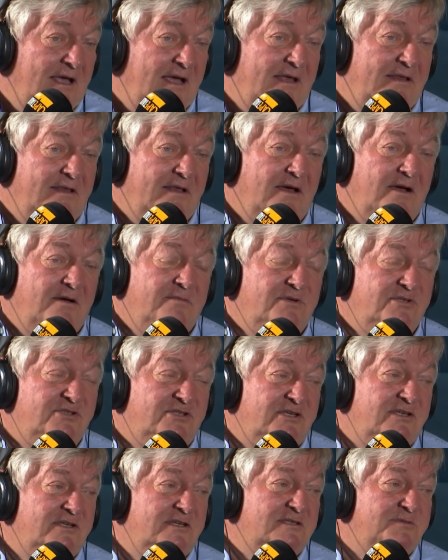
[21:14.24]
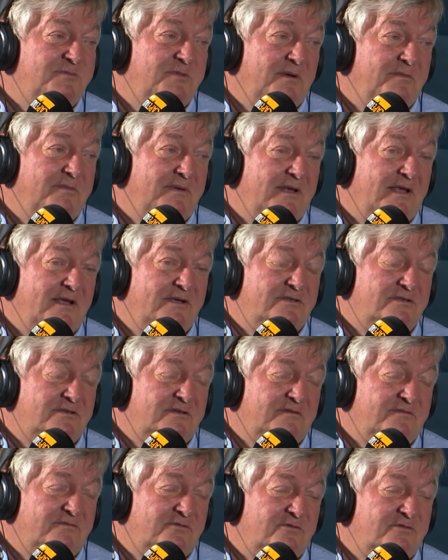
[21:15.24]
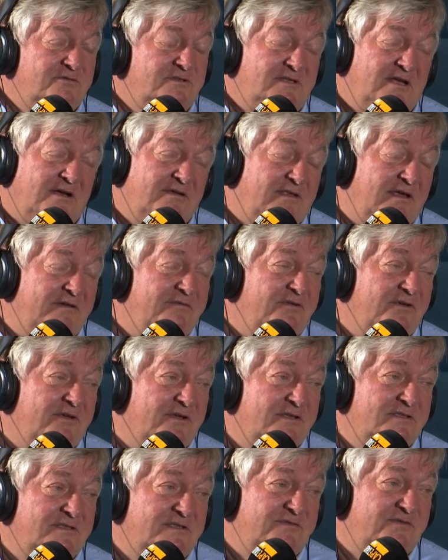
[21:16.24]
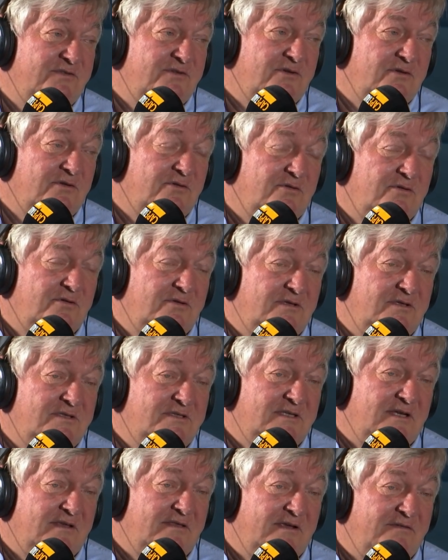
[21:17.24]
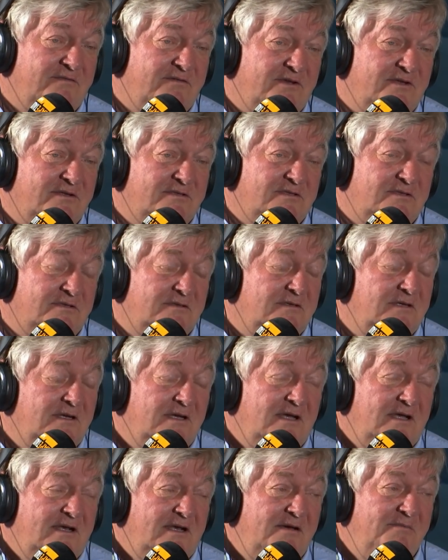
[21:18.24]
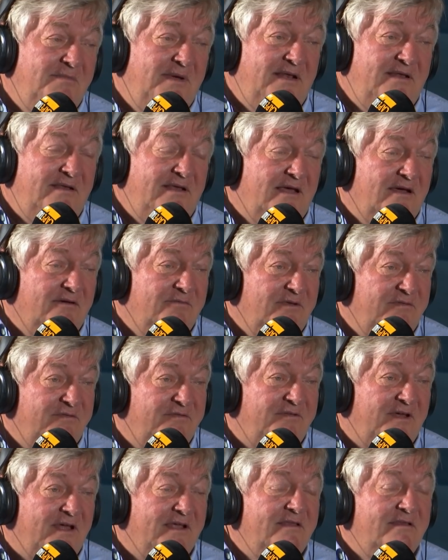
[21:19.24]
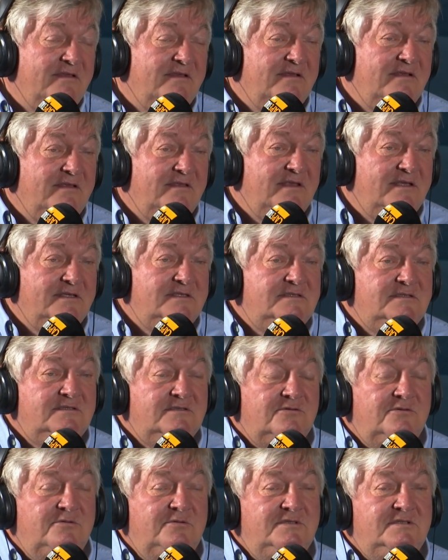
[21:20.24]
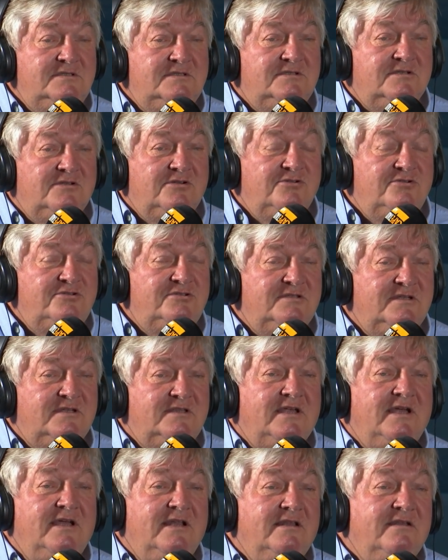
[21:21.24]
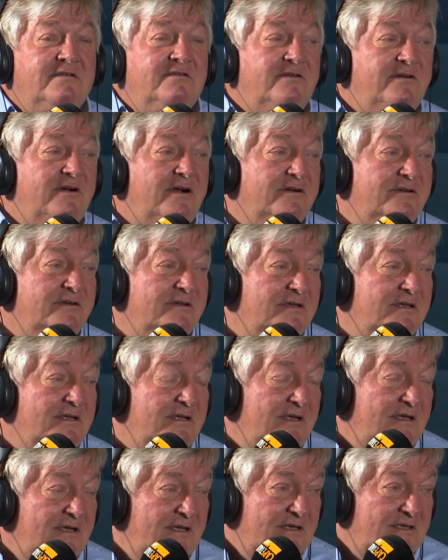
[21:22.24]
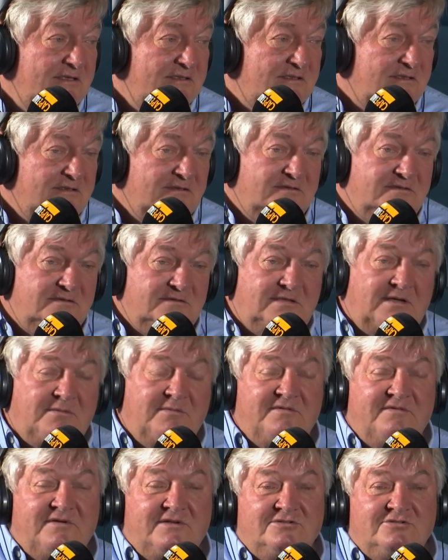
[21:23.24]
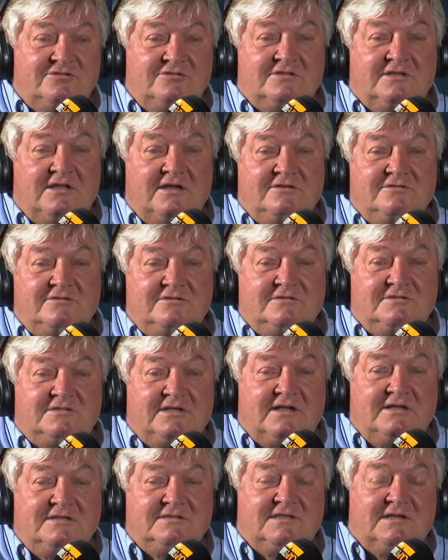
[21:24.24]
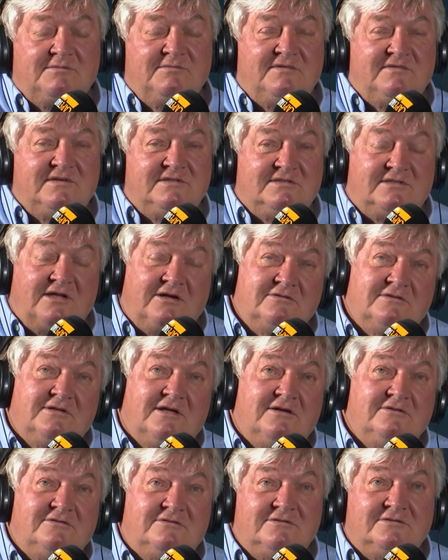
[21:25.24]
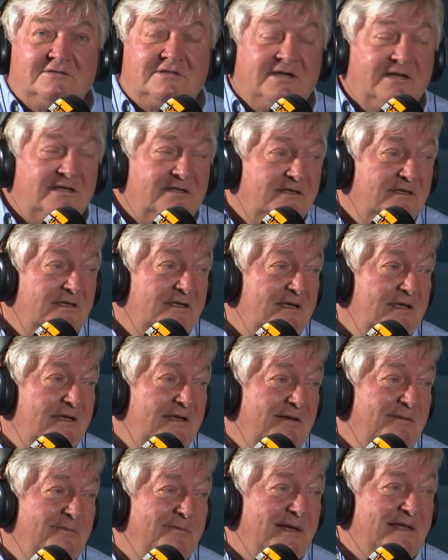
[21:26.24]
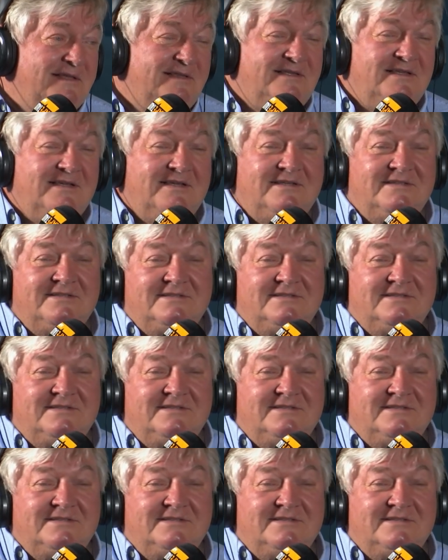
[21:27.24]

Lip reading: and the homogeneous population of all South Africans, if you can call it in South Africa. So no matter how we fight, there's always a solution at the end of the road. So some of us should go to jail, some of us don't go to jail. But